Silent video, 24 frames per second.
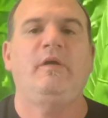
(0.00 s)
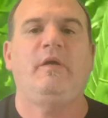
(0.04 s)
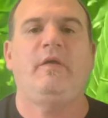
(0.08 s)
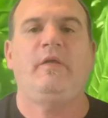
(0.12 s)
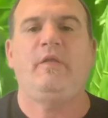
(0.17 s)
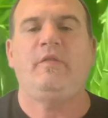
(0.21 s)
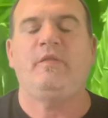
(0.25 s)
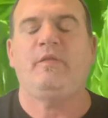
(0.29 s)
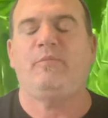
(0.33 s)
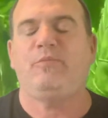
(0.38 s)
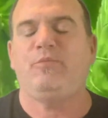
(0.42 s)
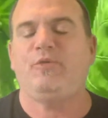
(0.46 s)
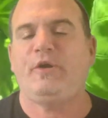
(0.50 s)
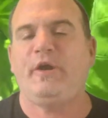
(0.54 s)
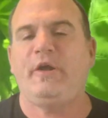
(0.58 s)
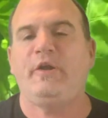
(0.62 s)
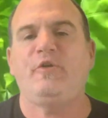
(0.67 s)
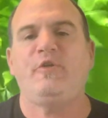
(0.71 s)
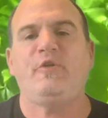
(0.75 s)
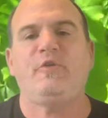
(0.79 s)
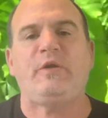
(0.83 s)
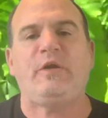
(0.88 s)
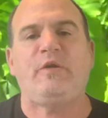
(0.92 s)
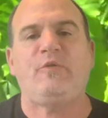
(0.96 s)
The
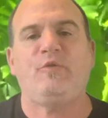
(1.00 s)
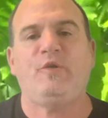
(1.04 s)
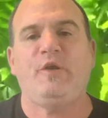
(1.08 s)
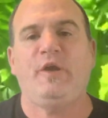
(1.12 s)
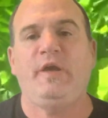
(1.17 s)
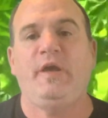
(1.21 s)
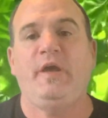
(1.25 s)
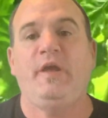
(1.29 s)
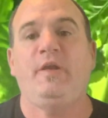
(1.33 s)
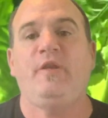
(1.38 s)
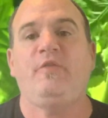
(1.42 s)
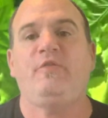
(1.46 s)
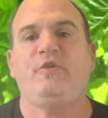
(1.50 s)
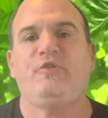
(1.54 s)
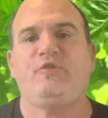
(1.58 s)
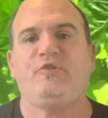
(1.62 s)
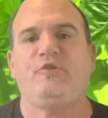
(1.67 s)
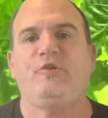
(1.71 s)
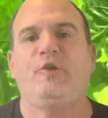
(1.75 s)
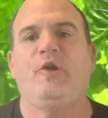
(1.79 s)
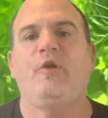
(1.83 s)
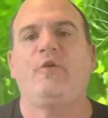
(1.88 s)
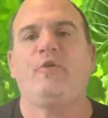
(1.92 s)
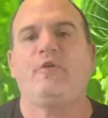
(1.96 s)
brighter that red, the
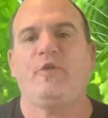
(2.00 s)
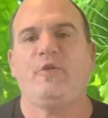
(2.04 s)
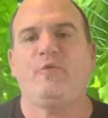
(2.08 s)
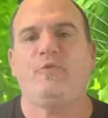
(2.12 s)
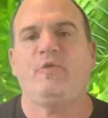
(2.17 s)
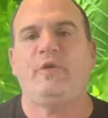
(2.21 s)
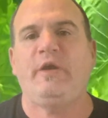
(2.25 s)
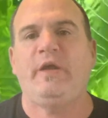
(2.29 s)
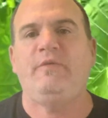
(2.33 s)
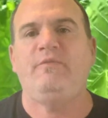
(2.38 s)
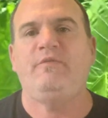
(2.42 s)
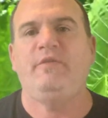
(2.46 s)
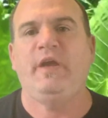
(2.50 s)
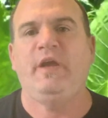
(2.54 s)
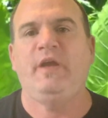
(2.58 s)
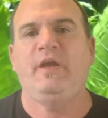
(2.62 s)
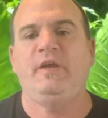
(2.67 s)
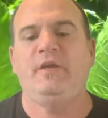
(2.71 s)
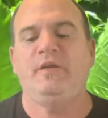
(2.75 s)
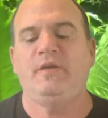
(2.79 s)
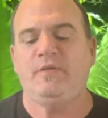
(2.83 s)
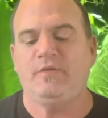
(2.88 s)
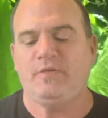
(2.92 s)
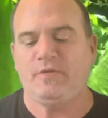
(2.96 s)
stronger the red vein
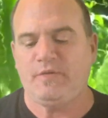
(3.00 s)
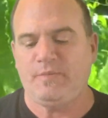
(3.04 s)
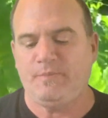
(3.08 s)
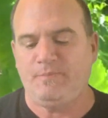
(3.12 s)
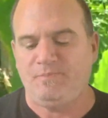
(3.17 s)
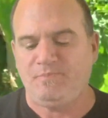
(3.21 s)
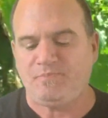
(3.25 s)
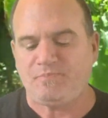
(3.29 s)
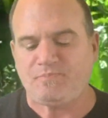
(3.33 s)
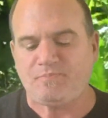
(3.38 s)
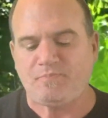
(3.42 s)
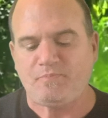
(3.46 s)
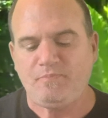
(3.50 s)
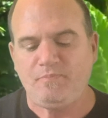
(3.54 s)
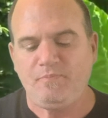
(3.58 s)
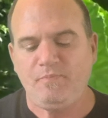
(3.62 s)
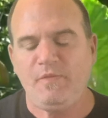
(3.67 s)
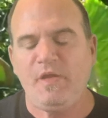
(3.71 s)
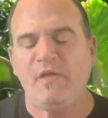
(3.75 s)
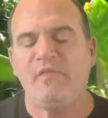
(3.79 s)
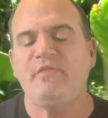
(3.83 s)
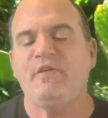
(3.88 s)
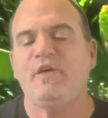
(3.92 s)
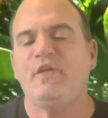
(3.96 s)
is.
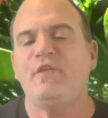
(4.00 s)
Then